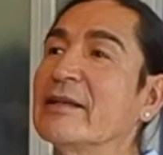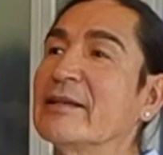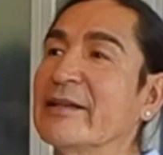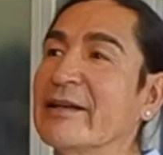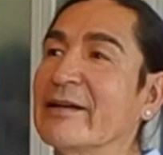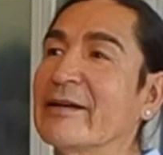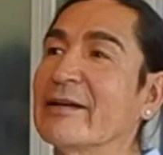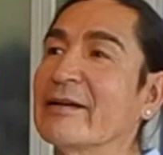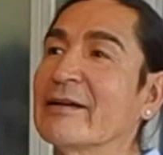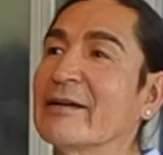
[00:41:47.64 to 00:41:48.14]

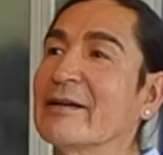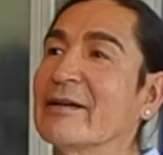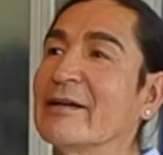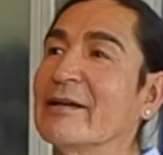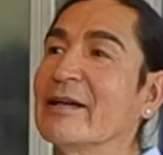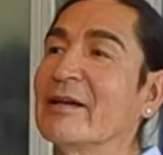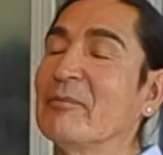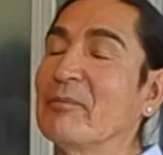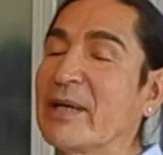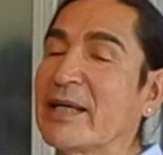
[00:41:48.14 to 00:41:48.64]
Yeah.
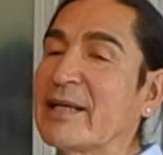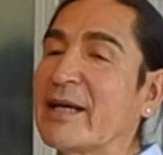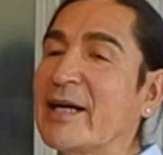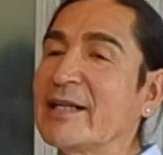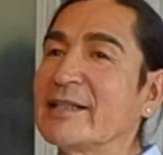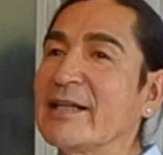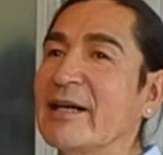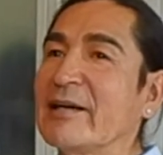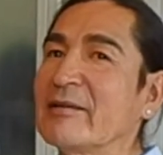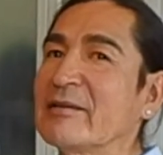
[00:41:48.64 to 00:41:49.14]
But
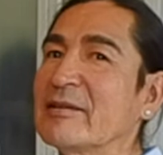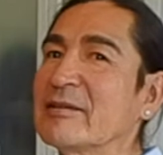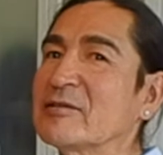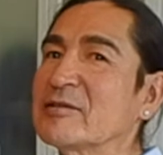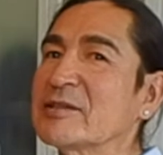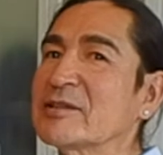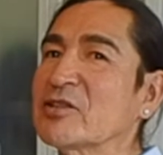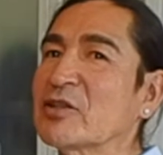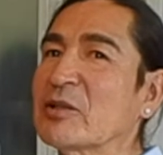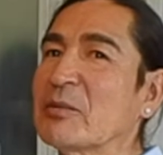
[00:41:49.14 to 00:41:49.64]

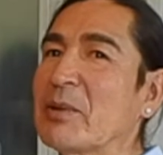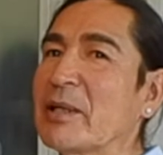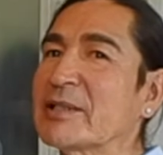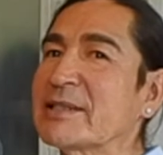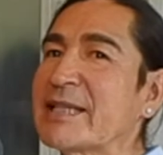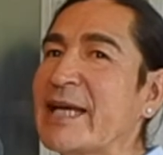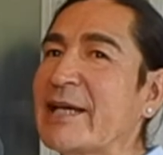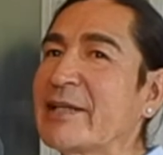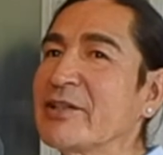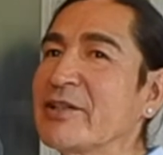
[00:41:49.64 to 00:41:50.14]
it took
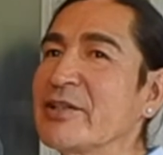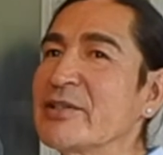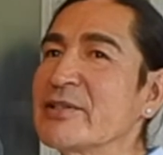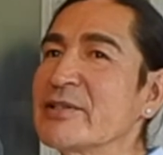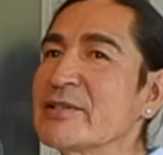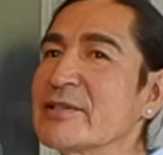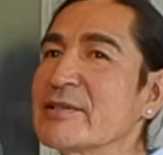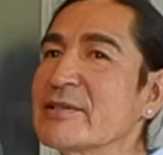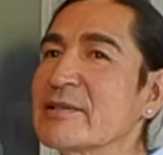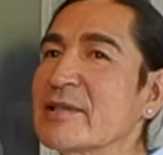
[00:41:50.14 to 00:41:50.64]
about 10
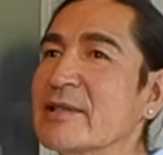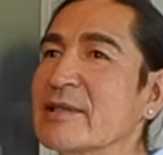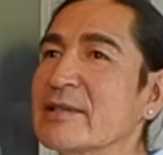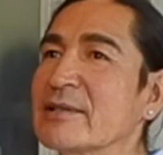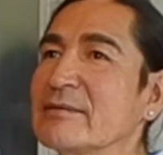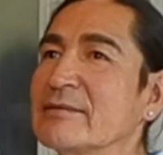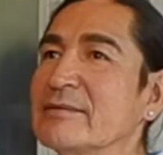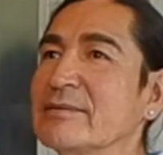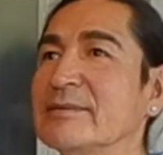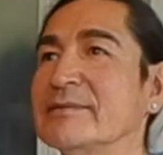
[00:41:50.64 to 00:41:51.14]
years,
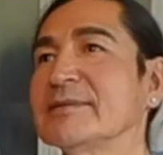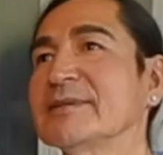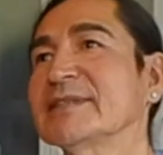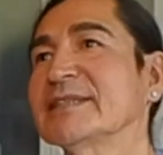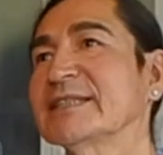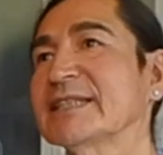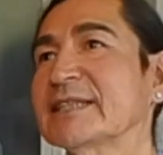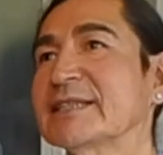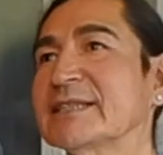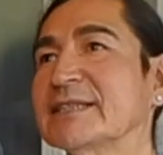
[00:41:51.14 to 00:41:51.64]

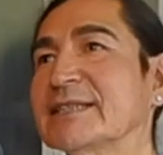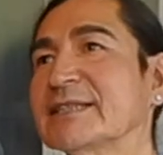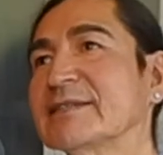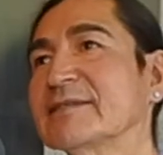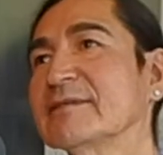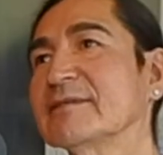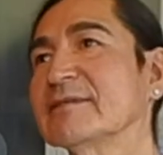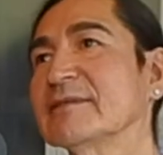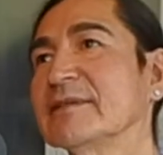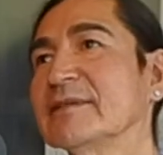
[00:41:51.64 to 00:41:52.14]

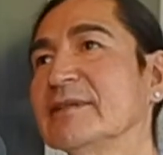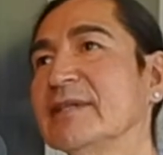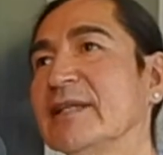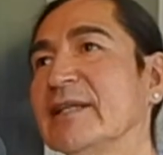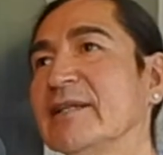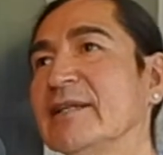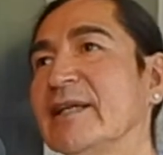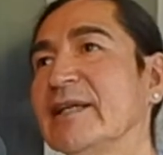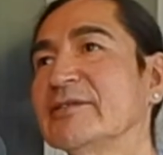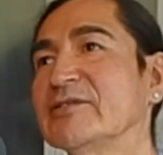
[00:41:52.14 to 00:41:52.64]
6
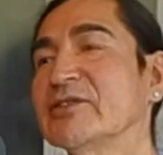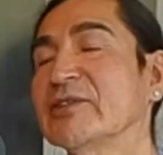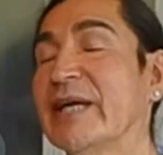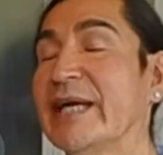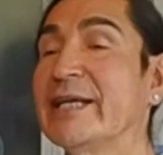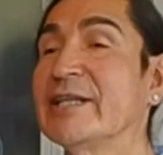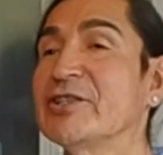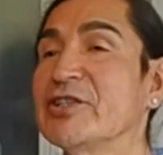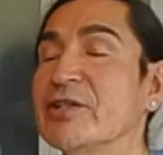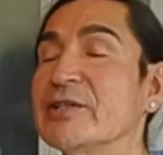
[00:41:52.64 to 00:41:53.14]

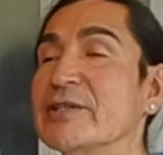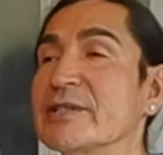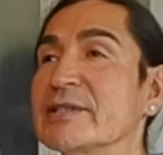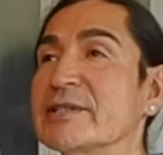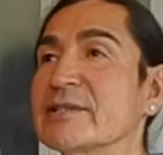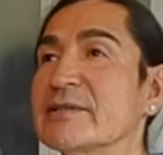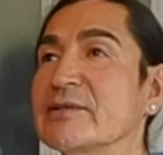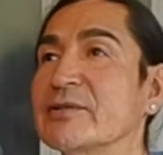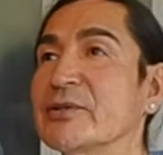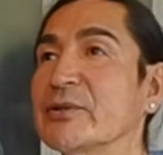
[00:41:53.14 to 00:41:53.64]
to 8
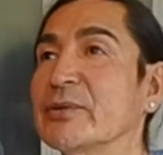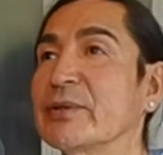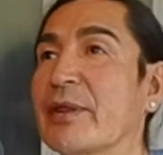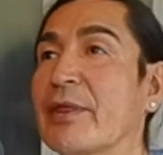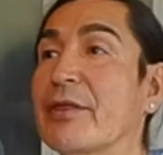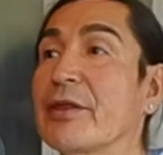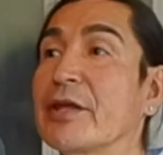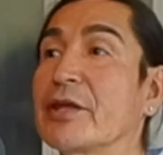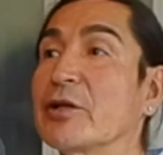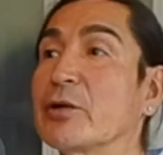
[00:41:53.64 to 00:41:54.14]
years doing
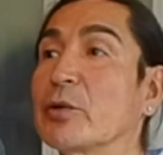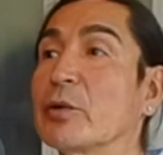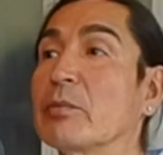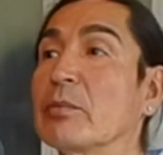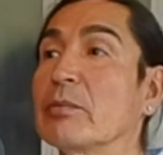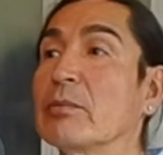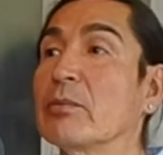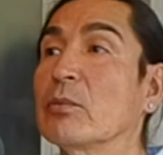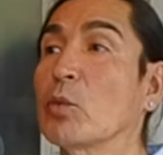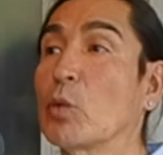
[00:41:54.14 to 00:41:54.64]
theater
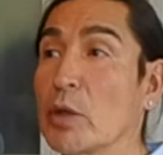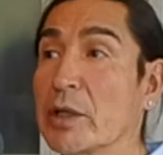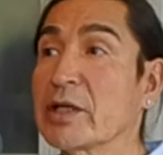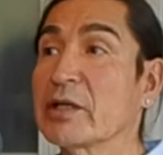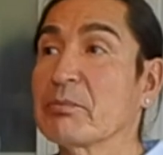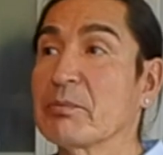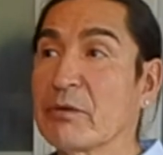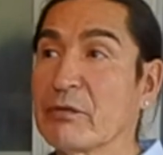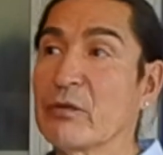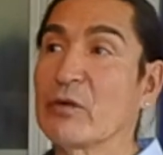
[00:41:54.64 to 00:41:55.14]

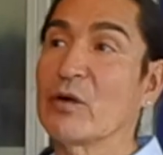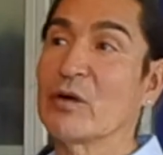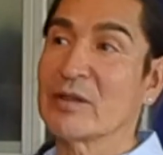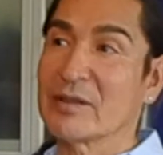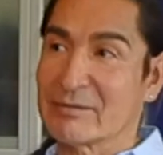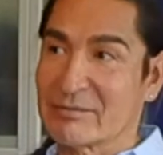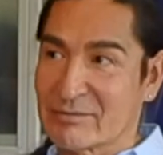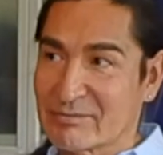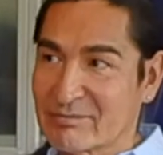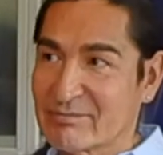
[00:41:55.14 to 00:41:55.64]
work
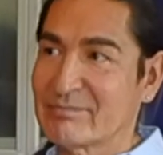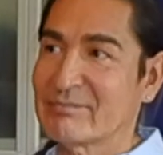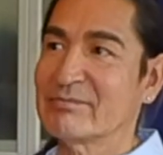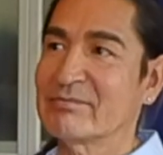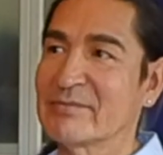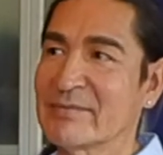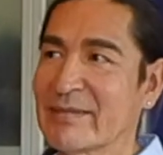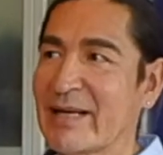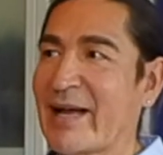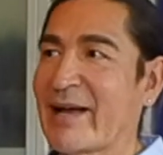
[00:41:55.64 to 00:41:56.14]
before
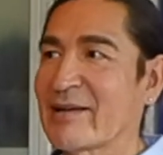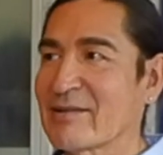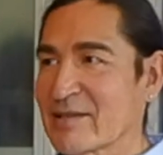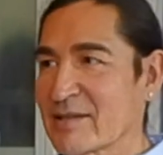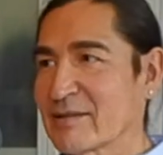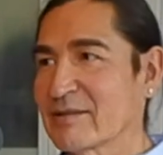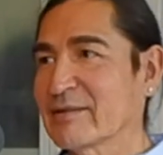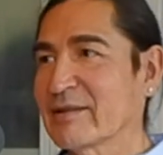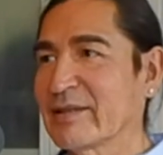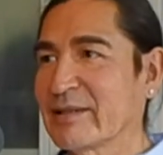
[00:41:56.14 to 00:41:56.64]

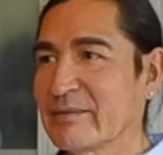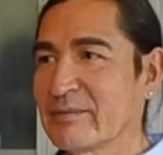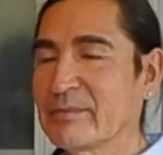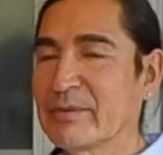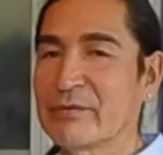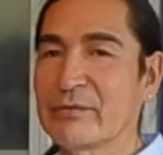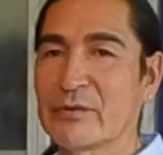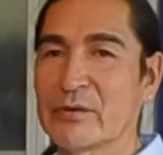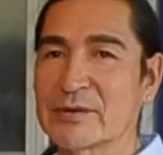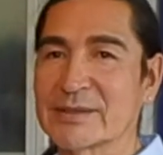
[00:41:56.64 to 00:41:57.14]

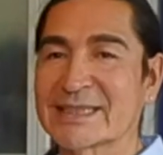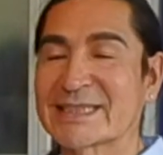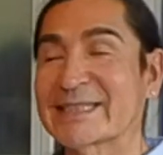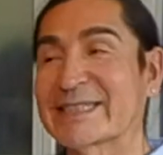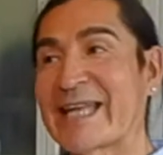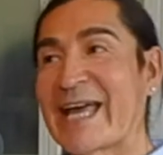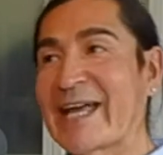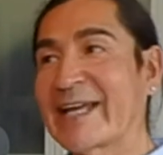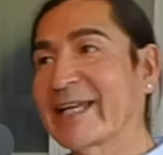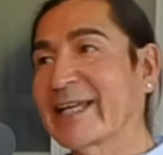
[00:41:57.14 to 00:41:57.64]

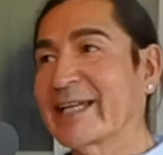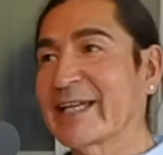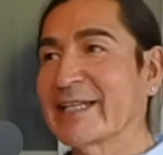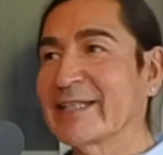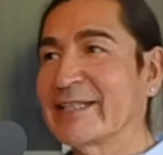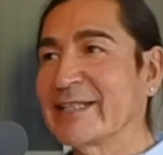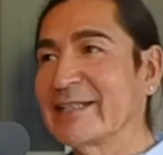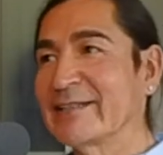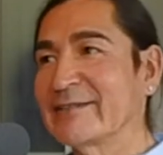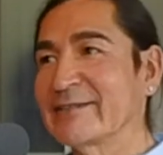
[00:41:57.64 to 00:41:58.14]
snagging
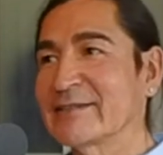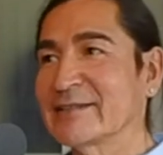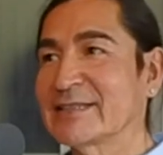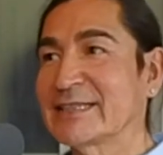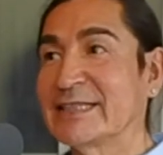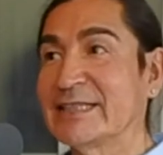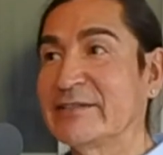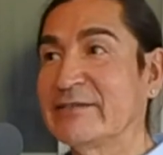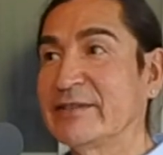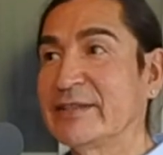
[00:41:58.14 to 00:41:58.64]
any
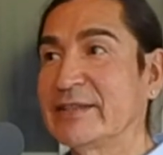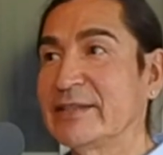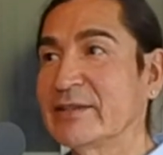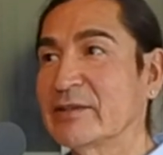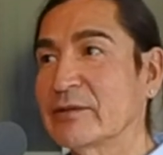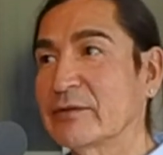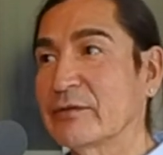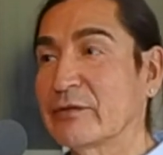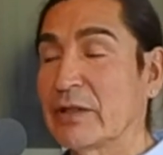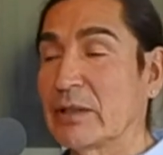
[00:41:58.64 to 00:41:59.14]
TV
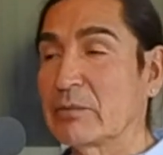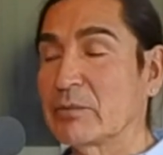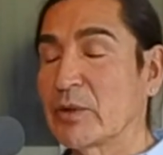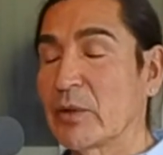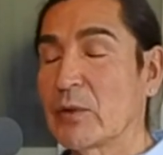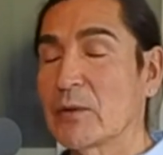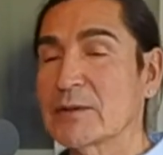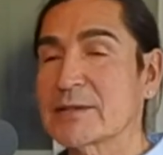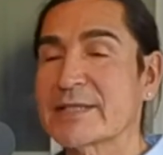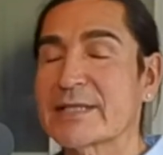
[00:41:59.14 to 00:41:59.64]
or film
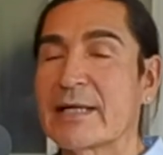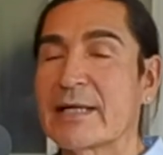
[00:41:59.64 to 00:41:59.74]
roles.